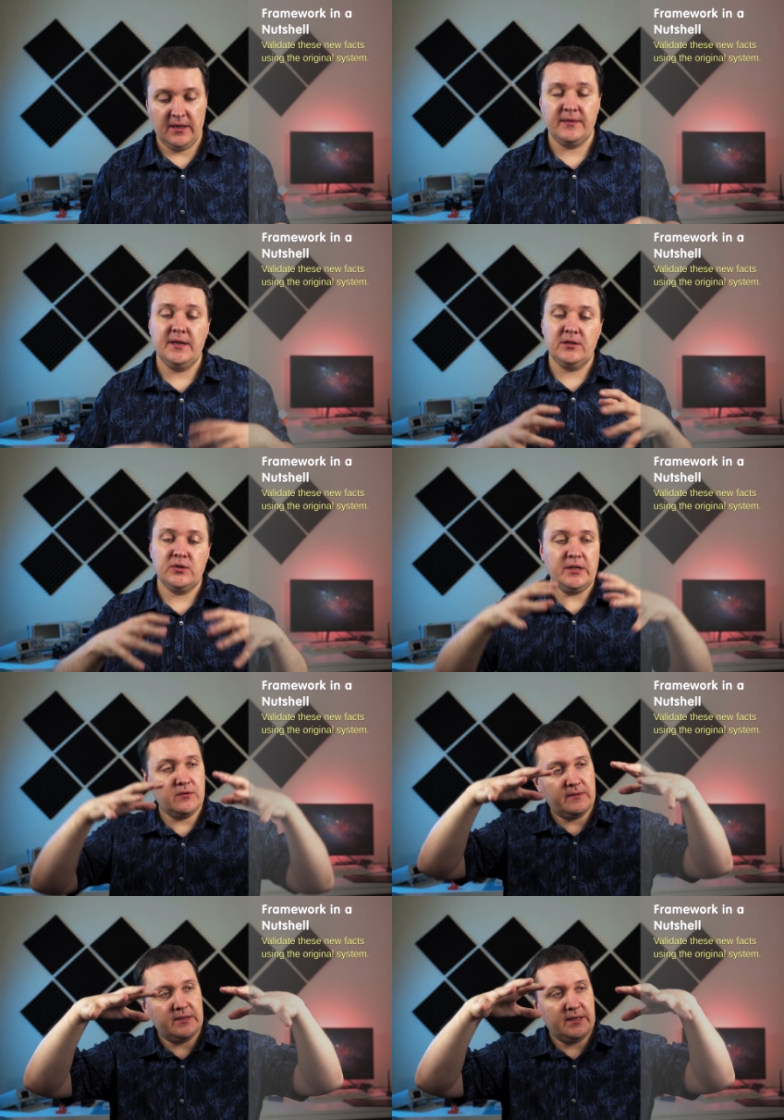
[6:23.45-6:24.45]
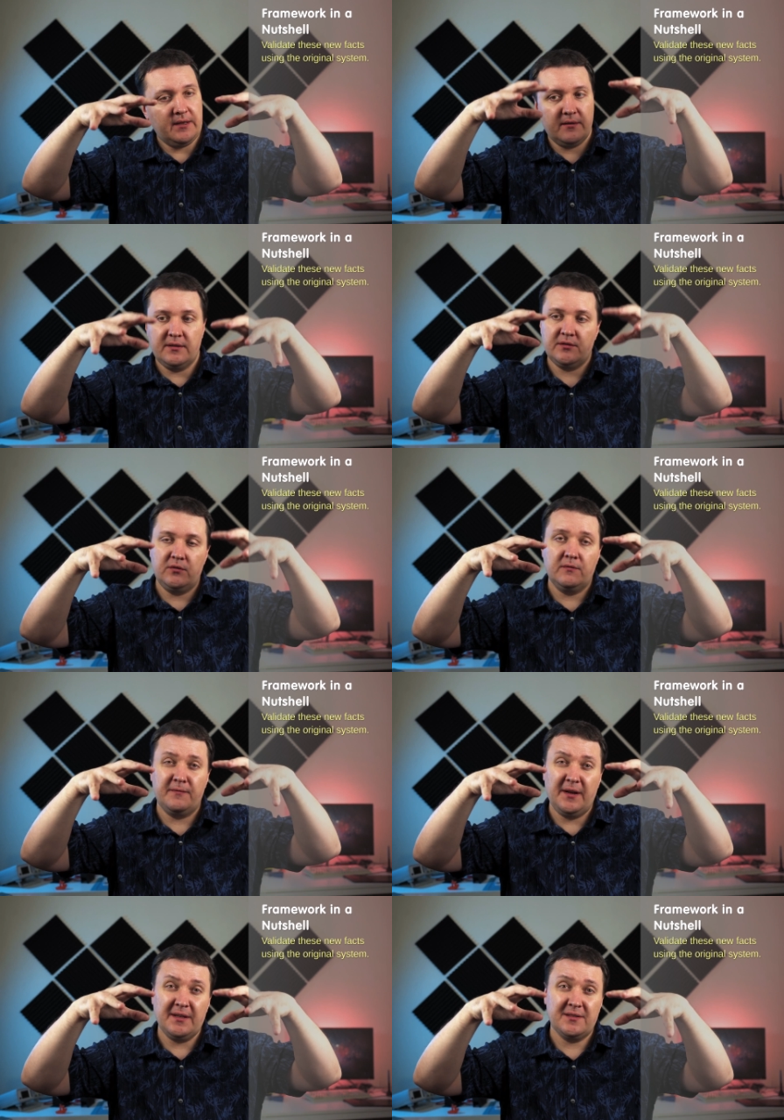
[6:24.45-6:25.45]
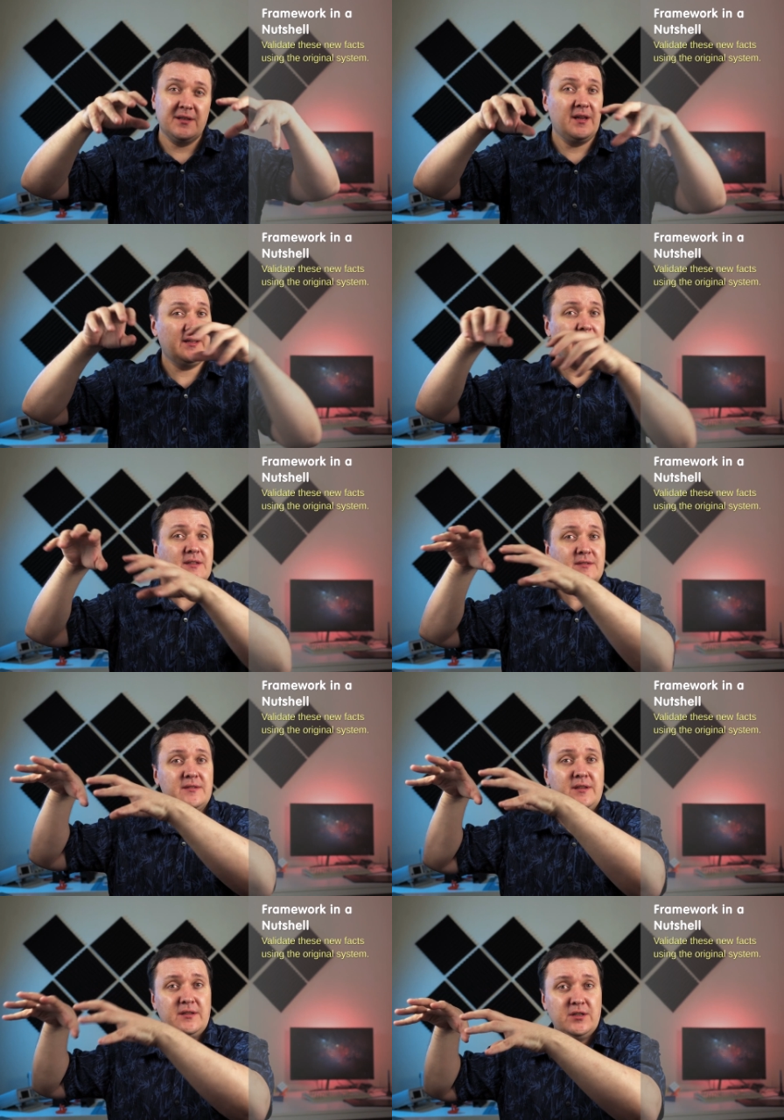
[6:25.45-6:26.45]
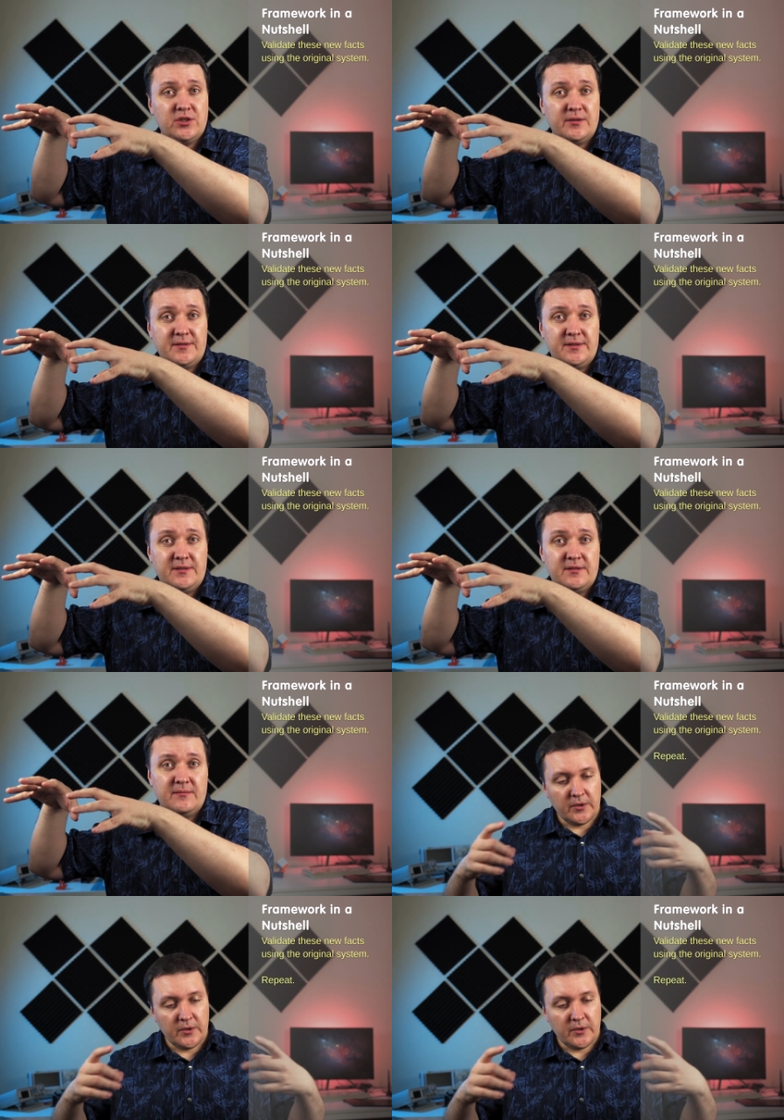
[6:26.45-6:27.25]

And then try to validate these new facts against the initial system.